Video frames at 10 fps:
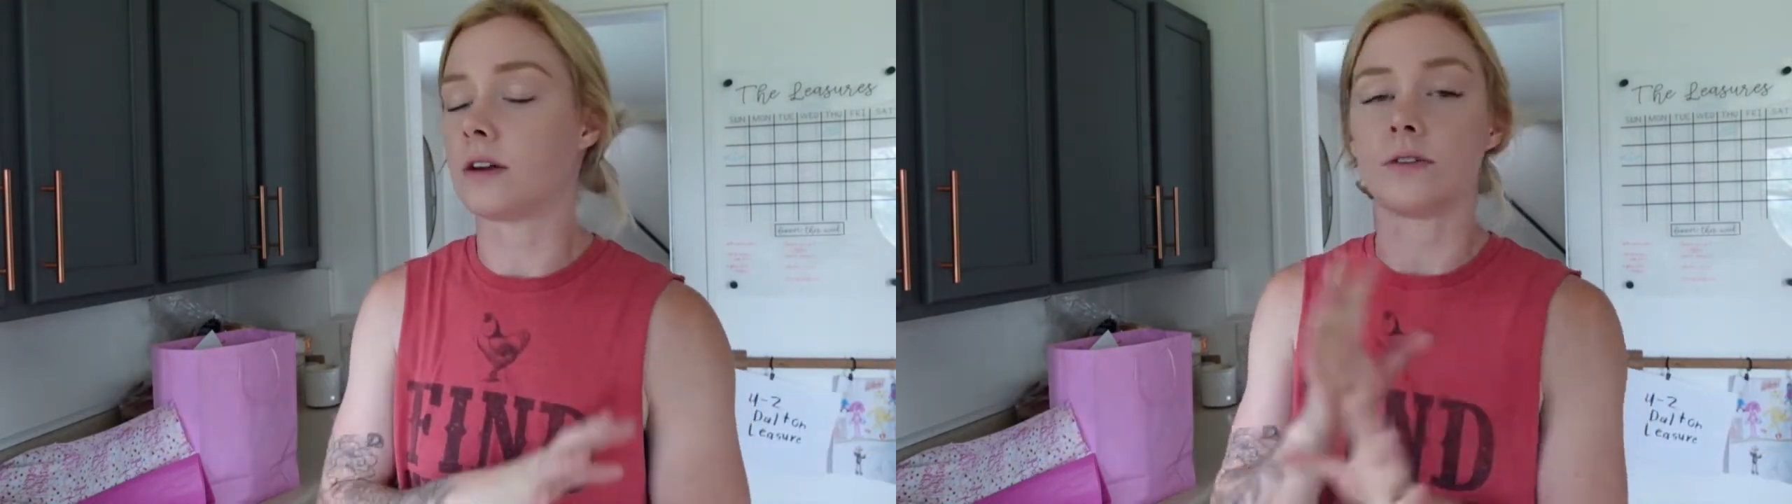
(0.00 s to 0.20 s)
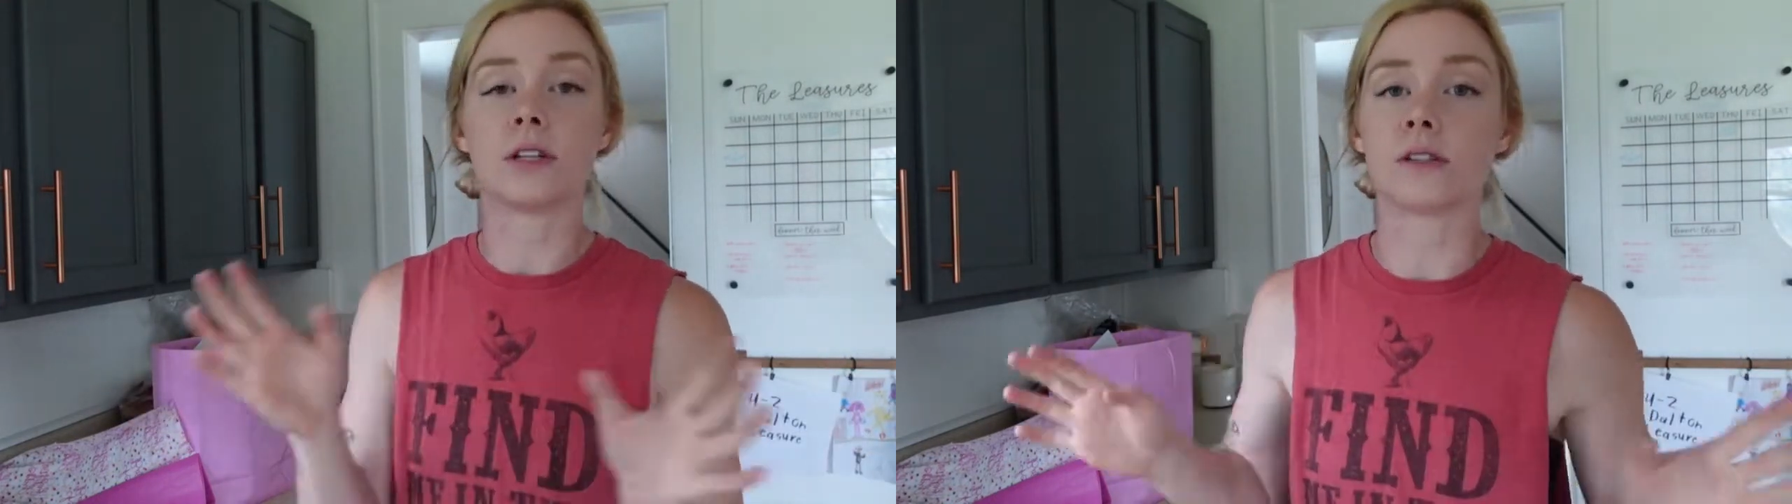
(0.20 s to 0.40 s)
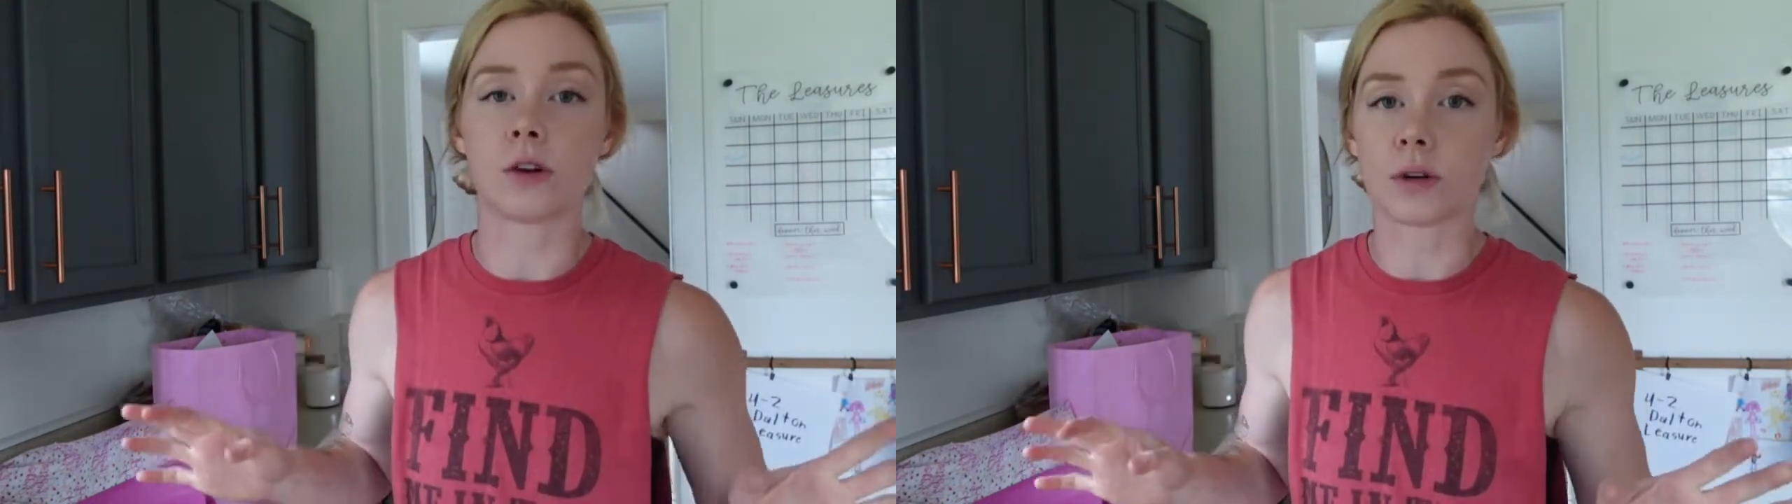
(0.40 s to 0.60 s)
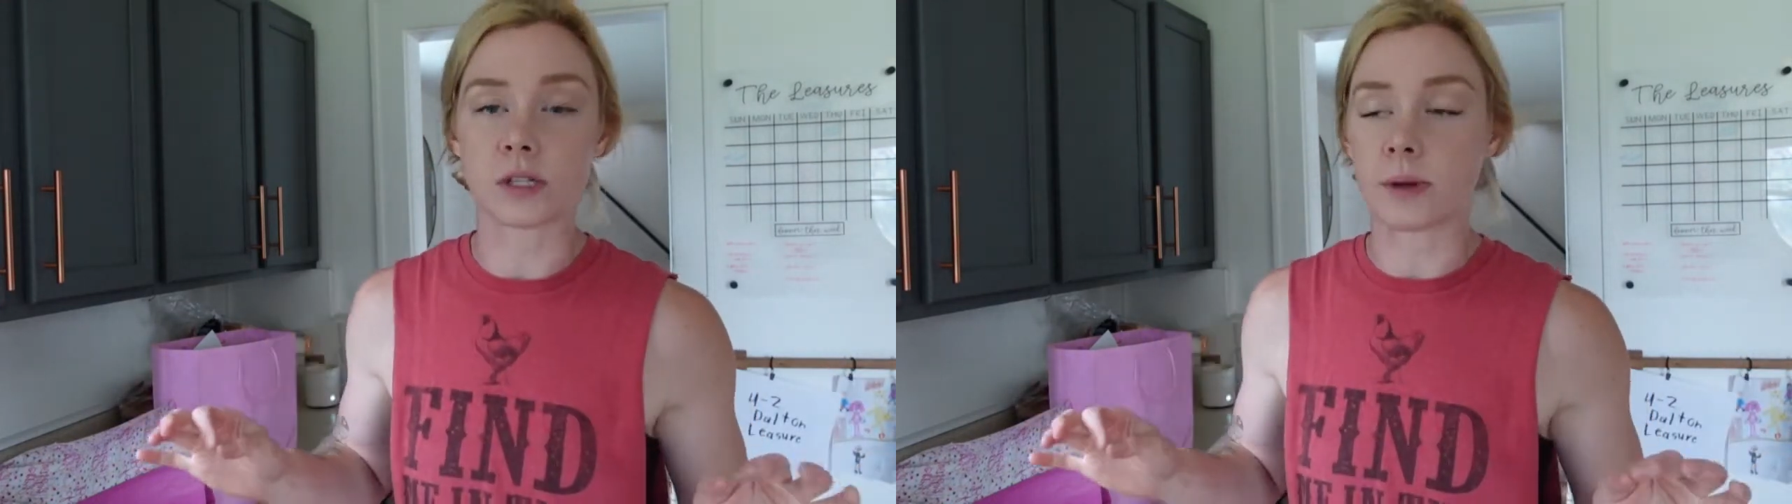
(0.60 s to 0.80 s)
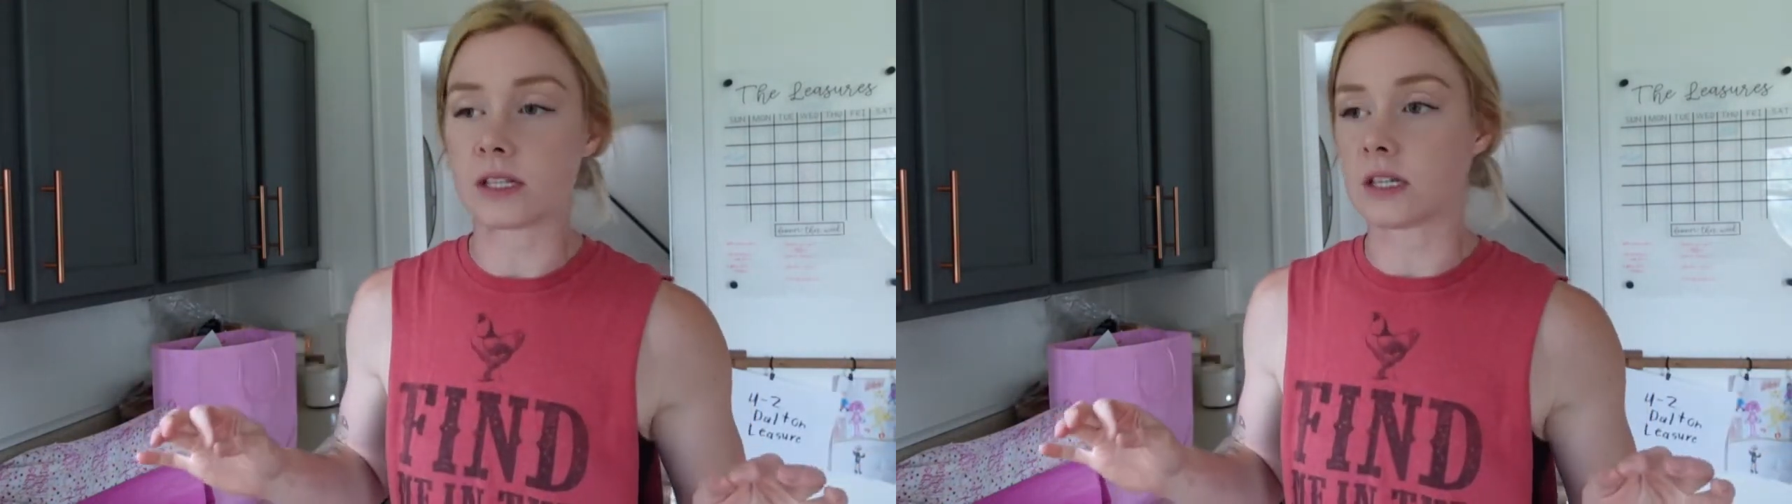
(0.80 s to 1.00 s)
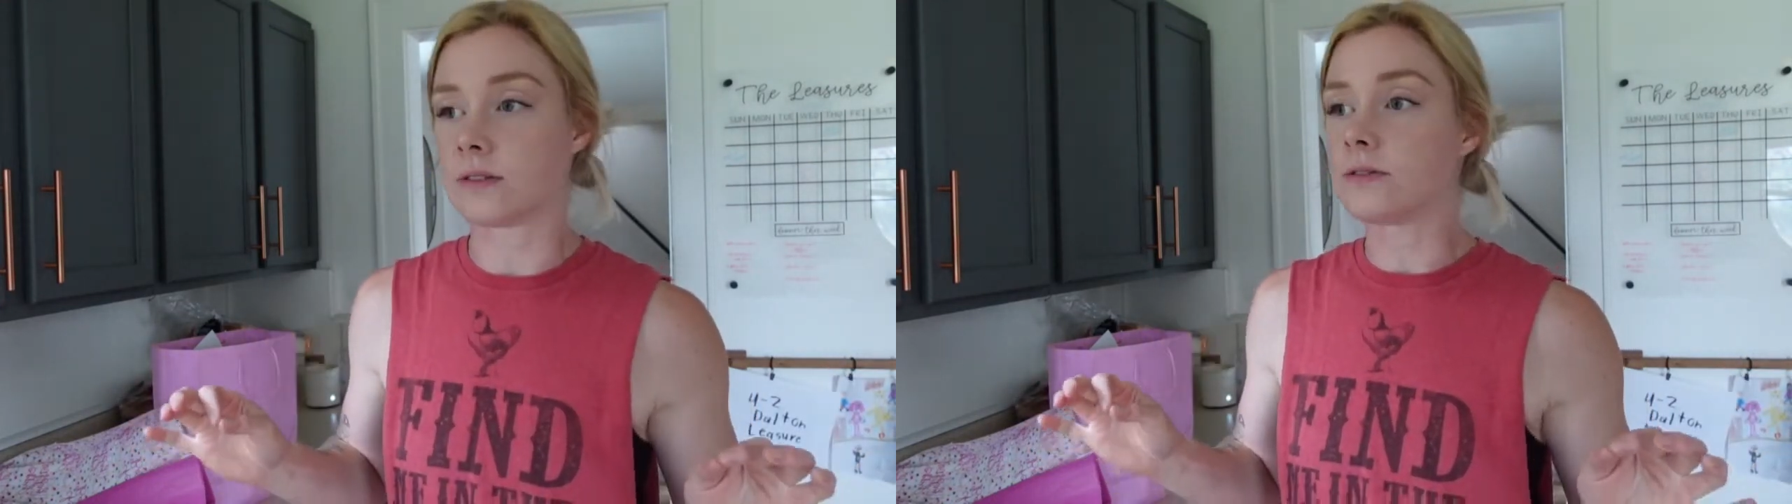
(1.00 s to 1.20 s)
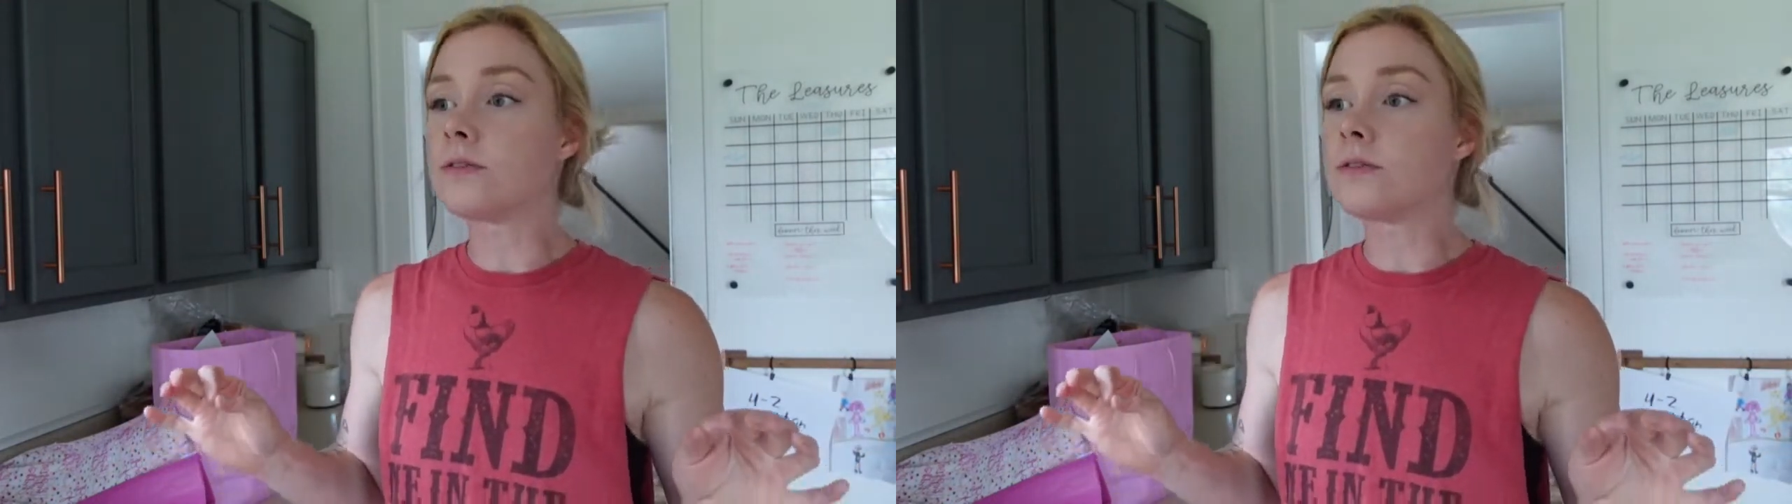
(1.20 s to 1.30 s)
it's so expensive.